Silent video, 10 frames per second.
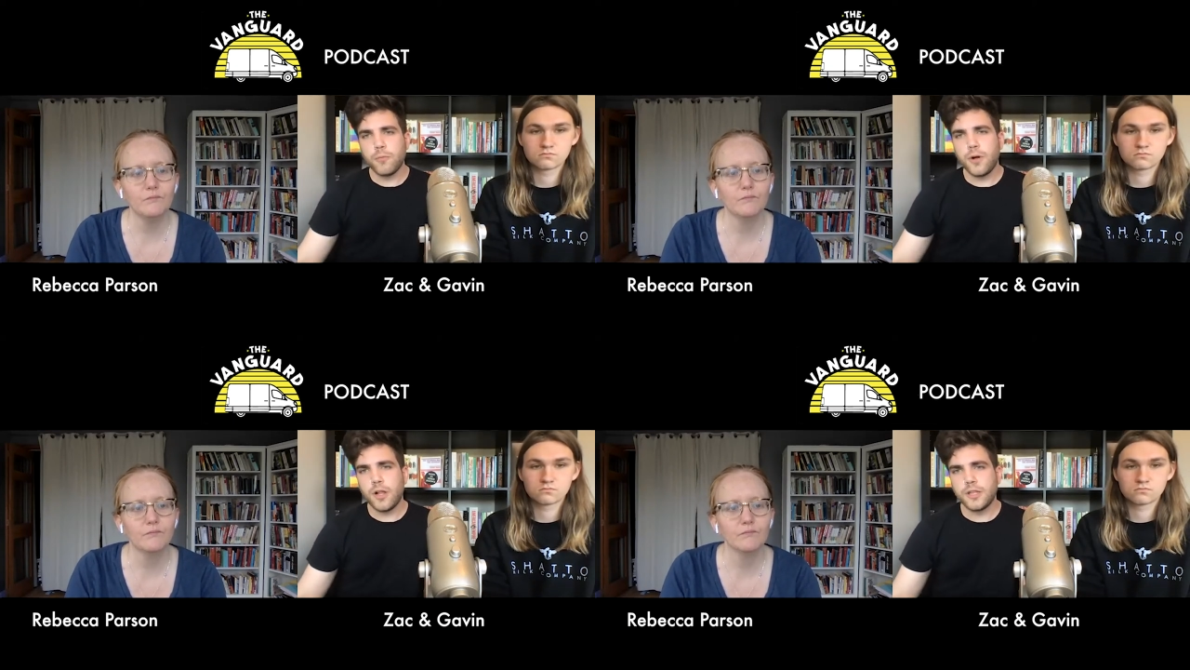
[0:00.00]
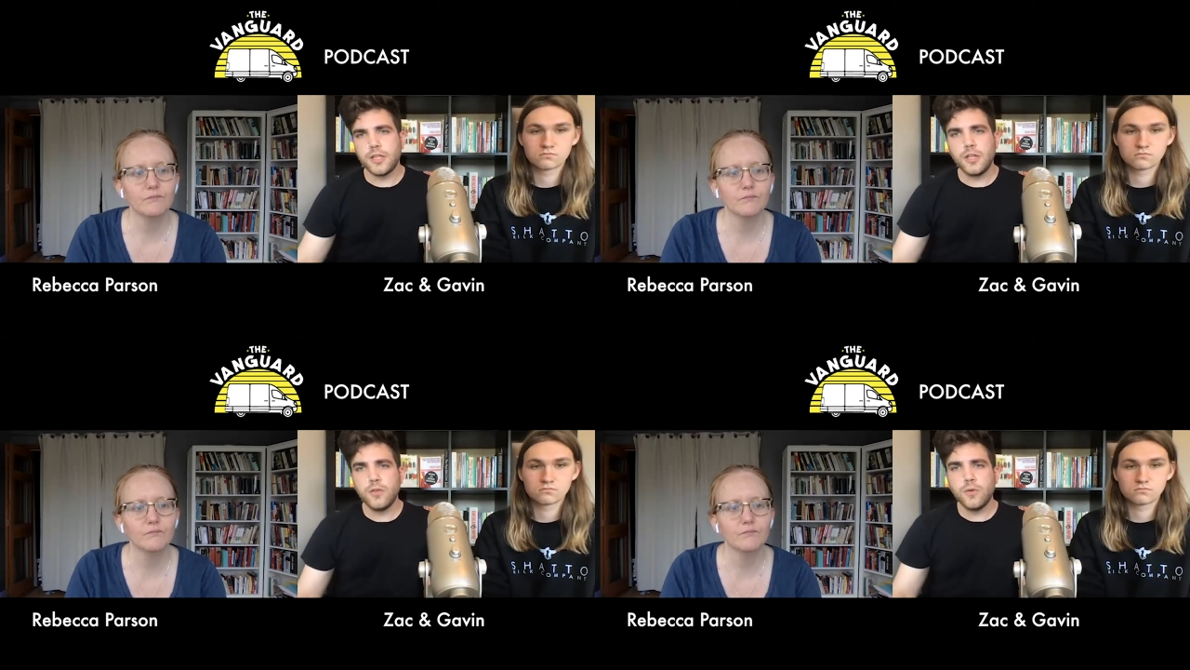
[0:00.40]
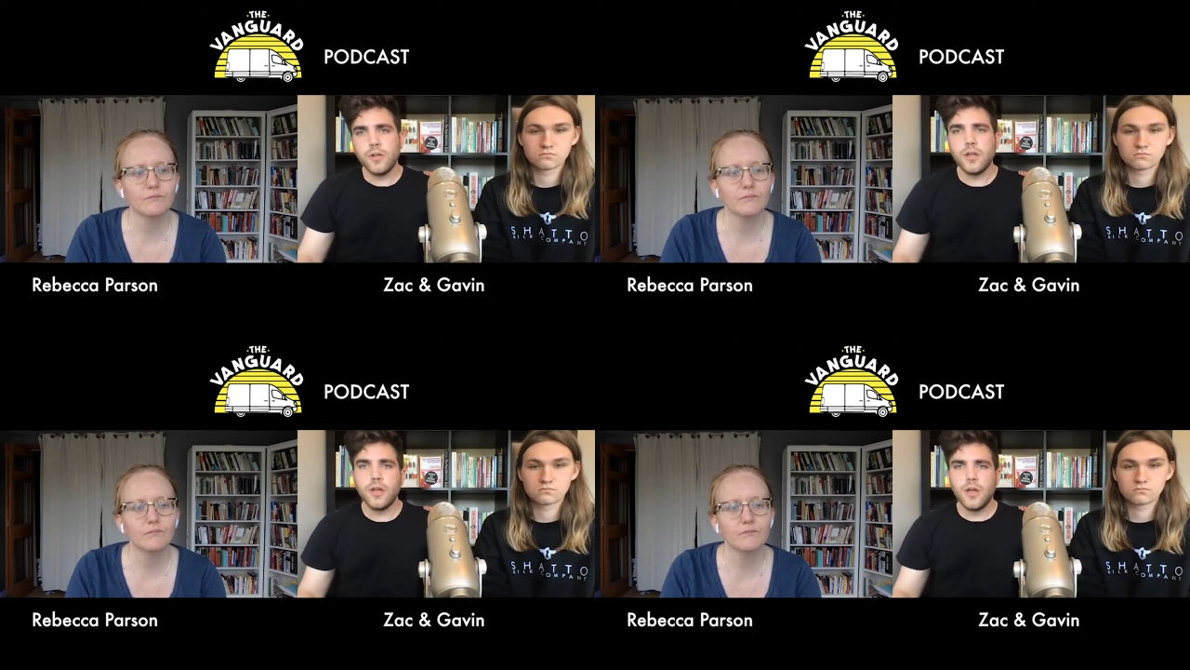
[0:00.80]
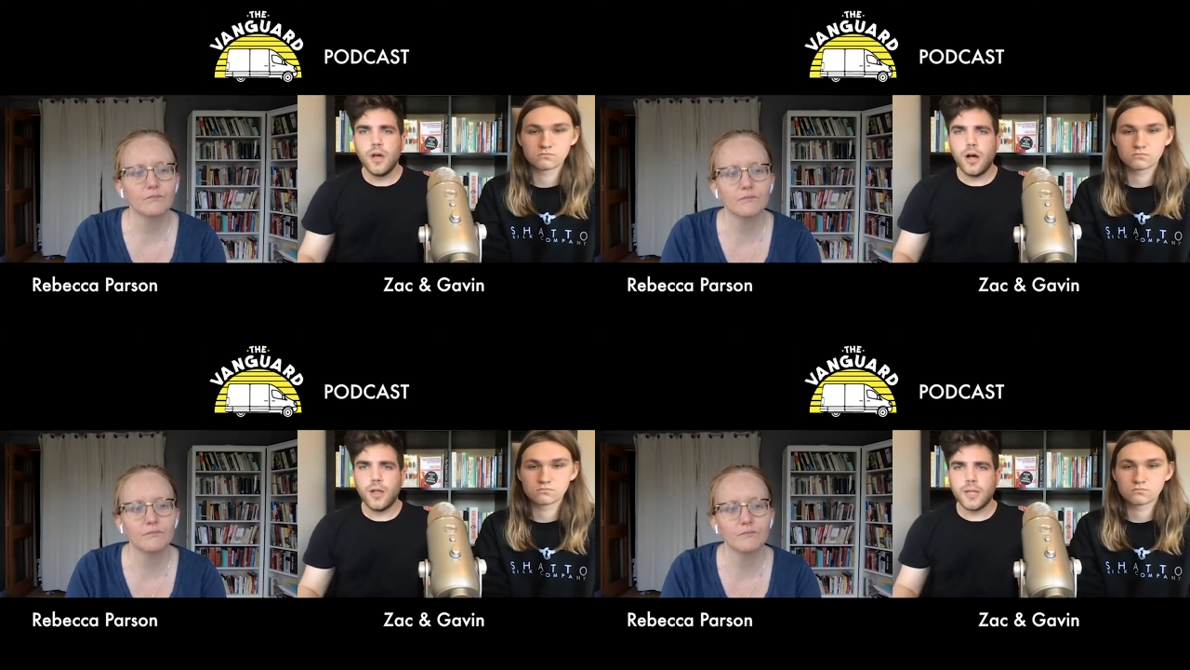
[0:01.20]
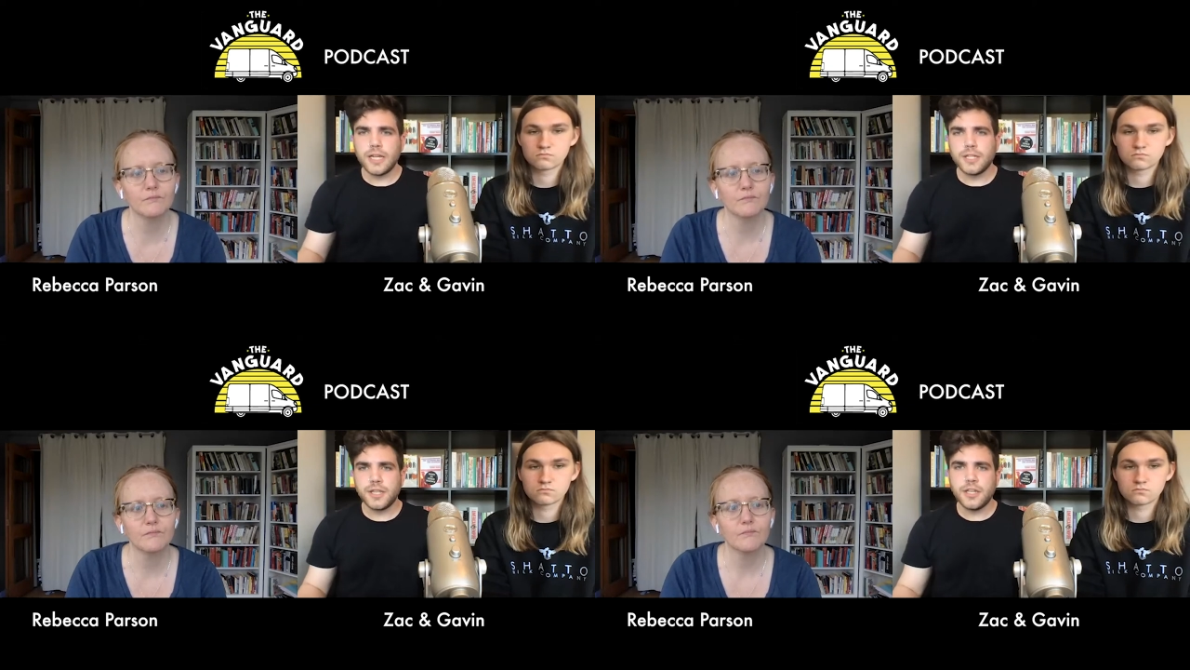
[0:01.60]
Speaker 1: policy you would uh,
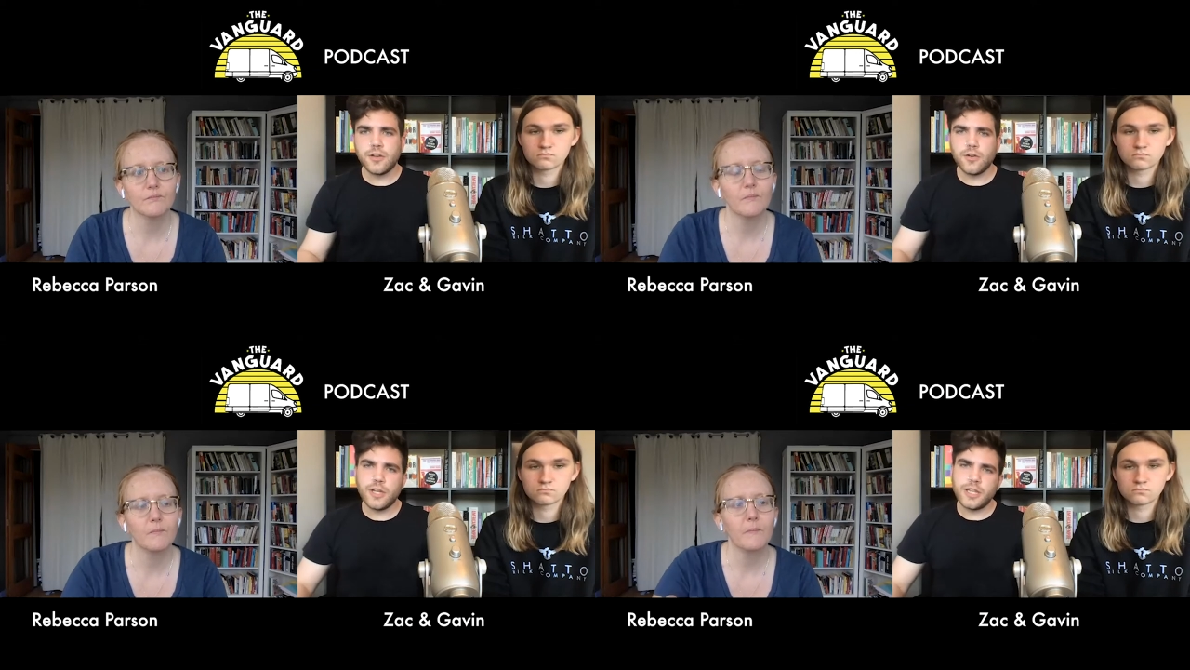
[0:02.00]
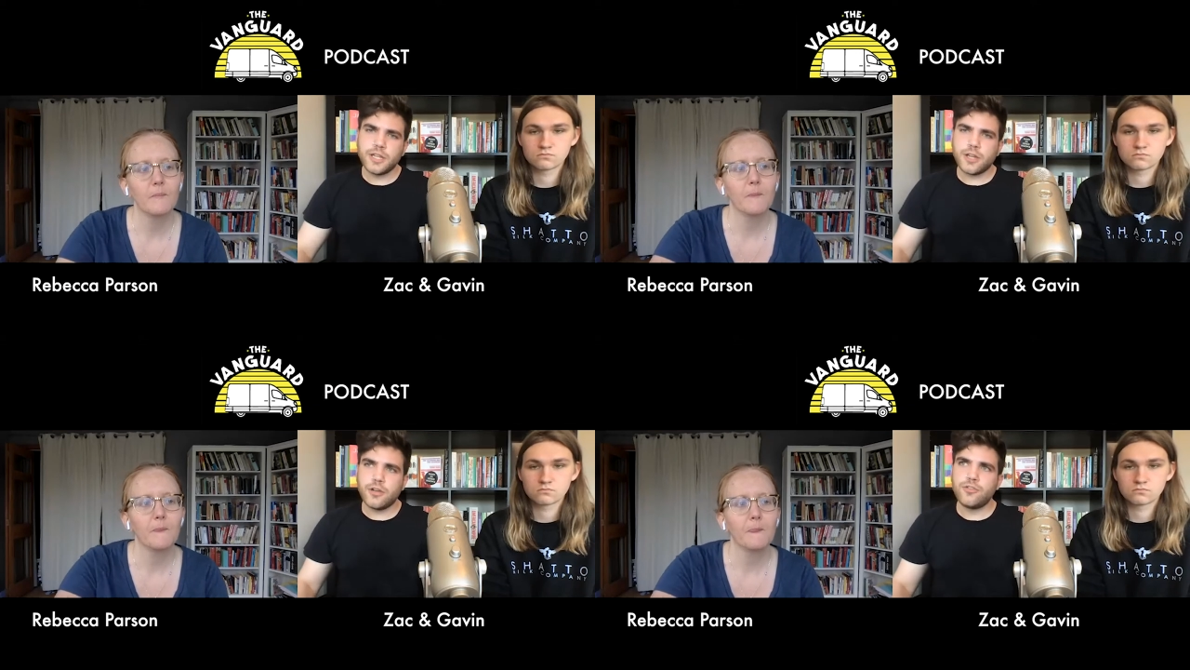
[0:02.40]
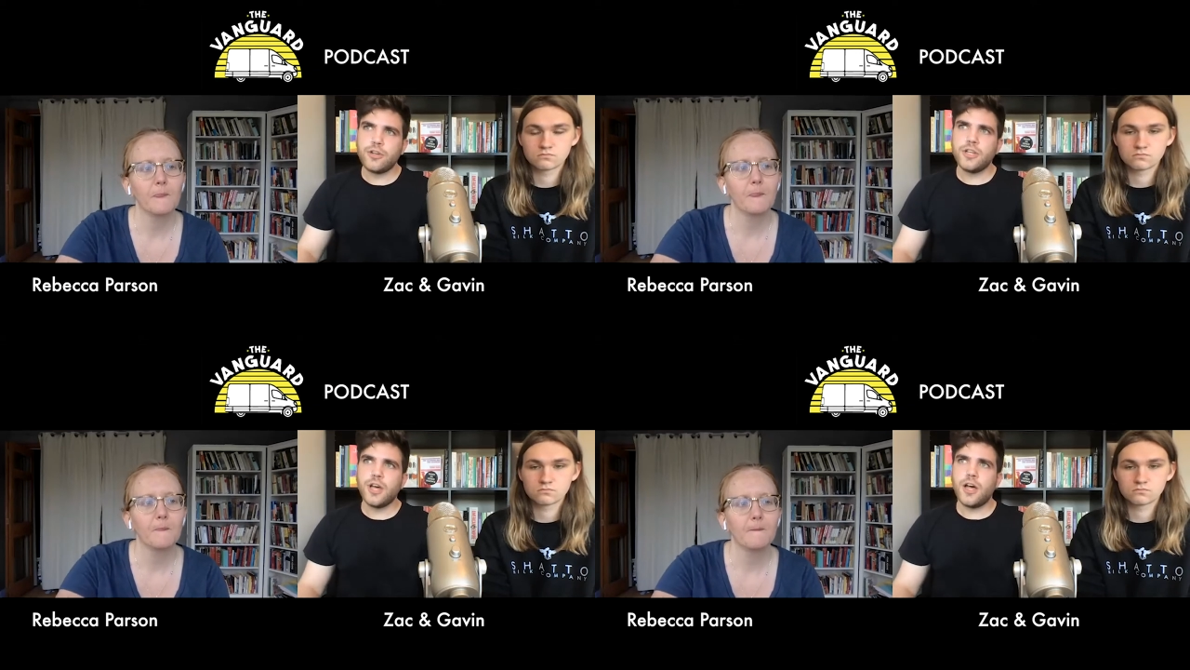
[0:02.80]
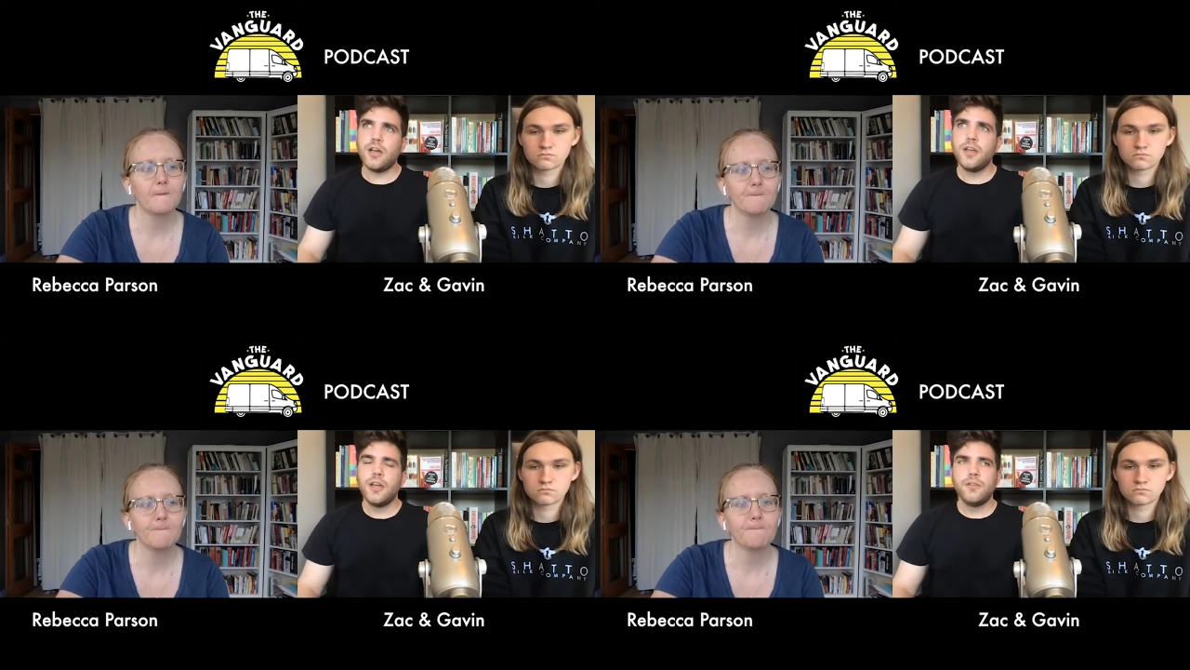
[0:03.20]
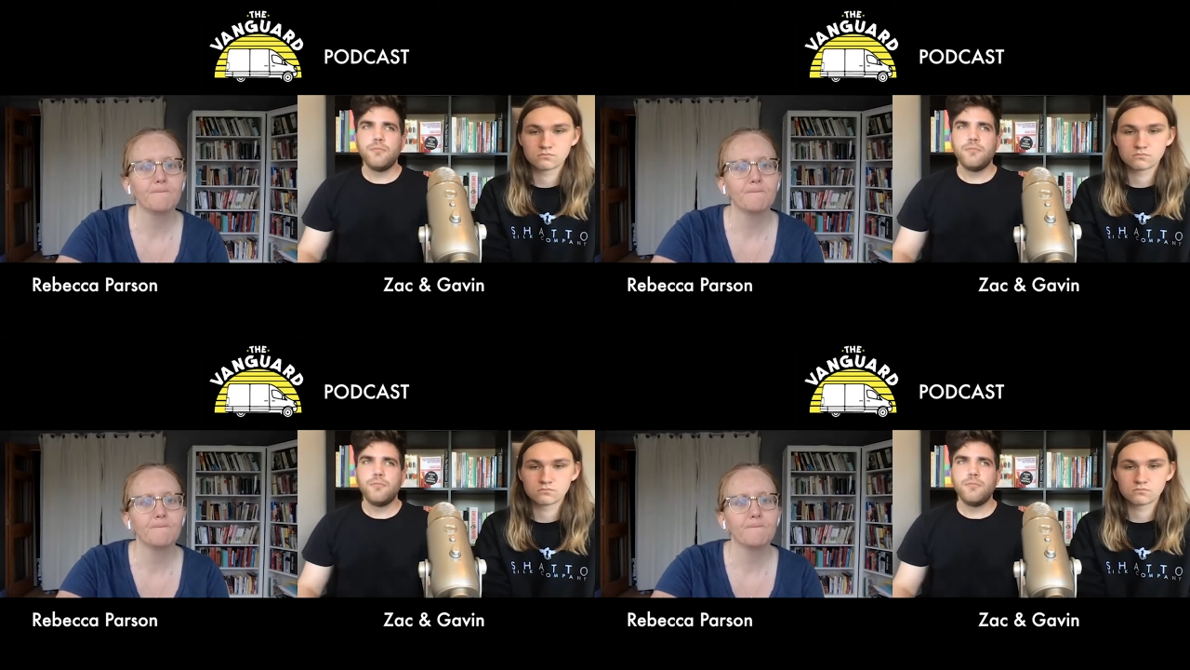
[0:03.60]
like to see occurring in this country uh,